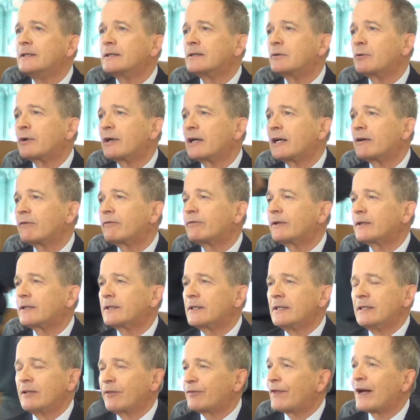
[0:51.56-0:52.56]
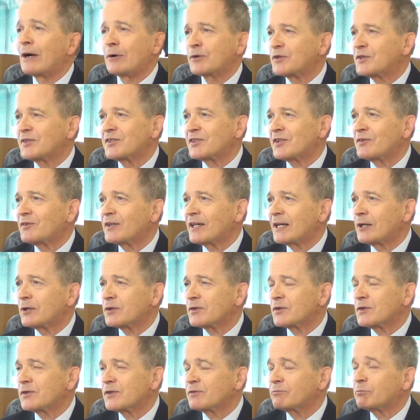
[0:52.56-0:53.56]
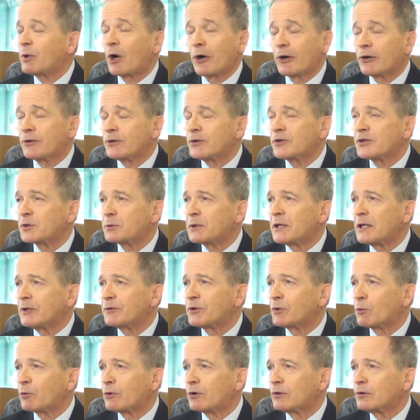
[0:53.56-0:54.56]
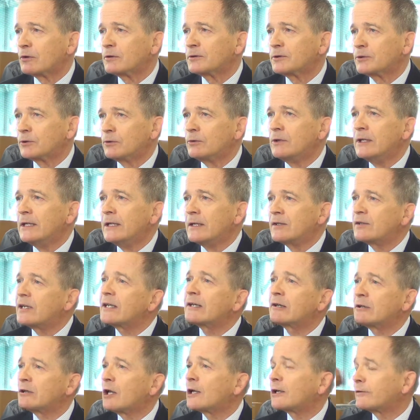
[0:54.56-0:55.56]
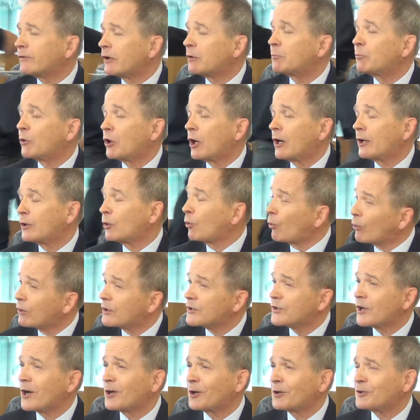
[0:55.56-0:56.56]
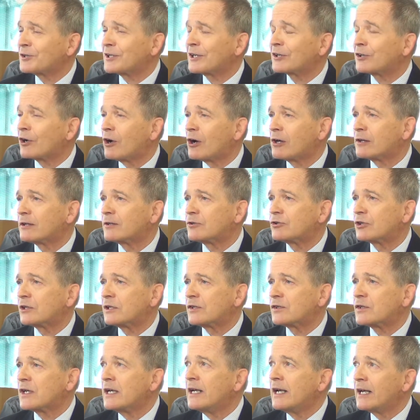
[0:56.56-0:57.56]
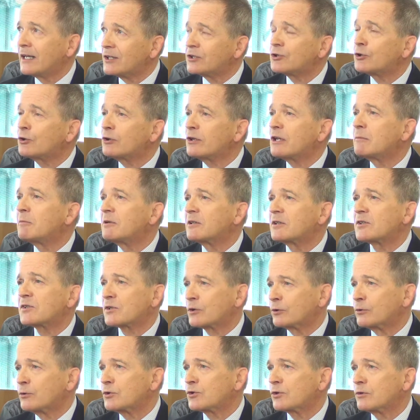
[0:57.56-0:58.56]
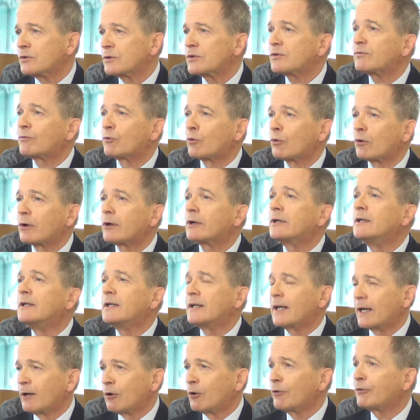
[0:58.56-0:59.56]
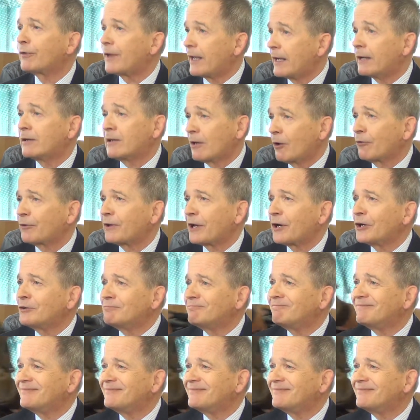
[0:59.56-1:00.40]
We have thousands and thousands of partners around the world who take a lot of our broad horizontal technologies and turn them into solutions for health and healthcare.